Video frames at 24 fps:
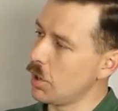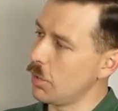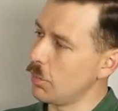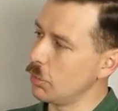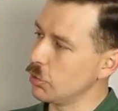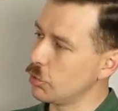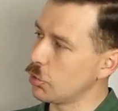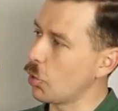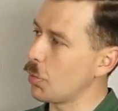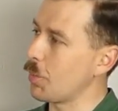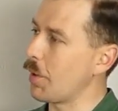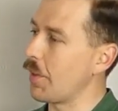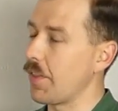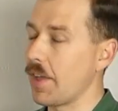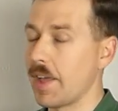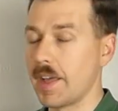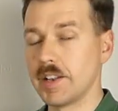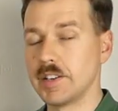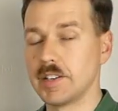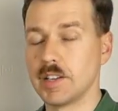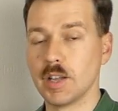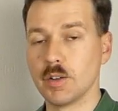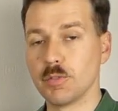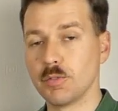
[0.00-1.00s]
We'll talk about the
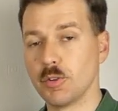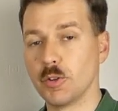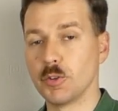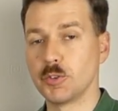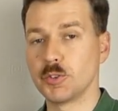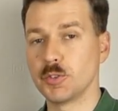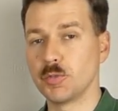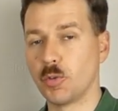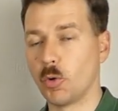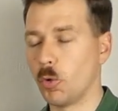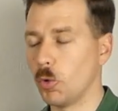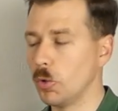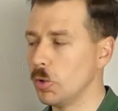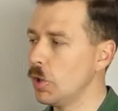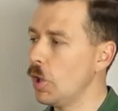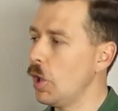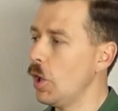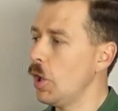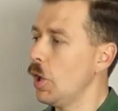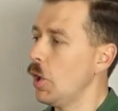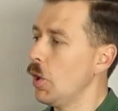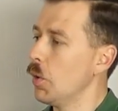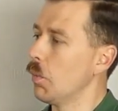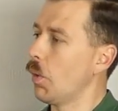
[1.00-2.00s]
headgear first of all.
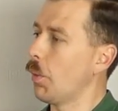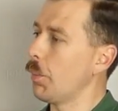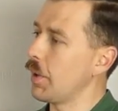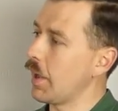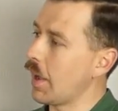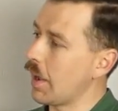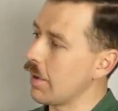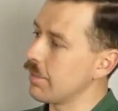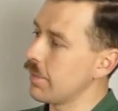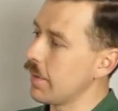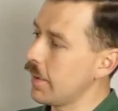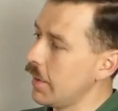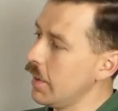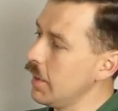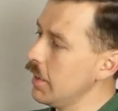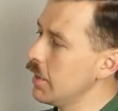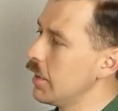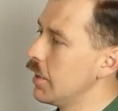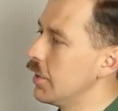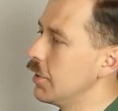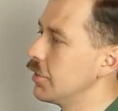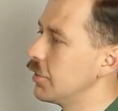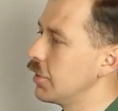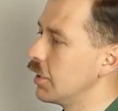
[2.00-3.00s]
What we have here
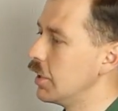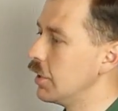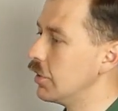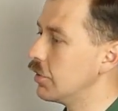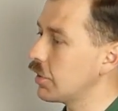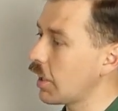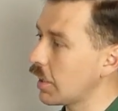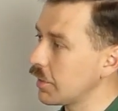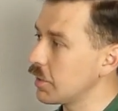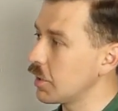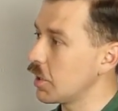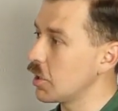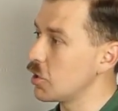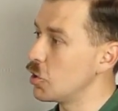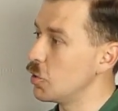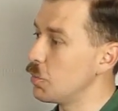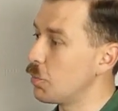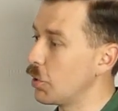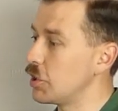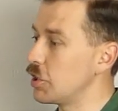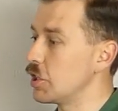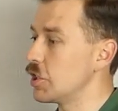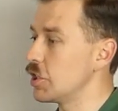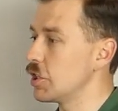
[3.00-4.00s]
is the standard issue
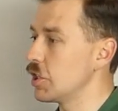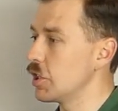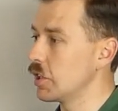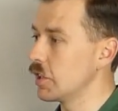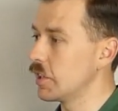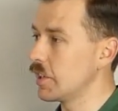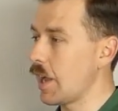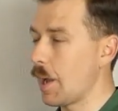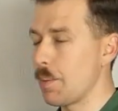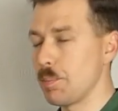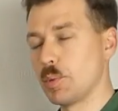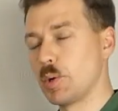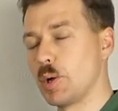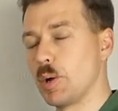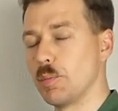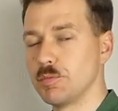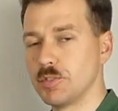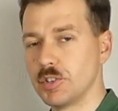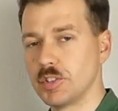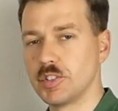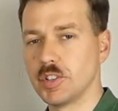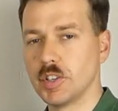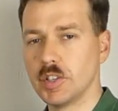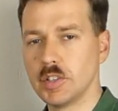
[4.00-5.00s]
British cap
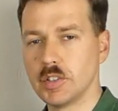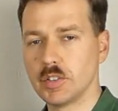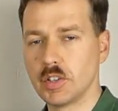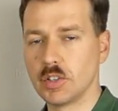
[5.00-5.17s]
comforter.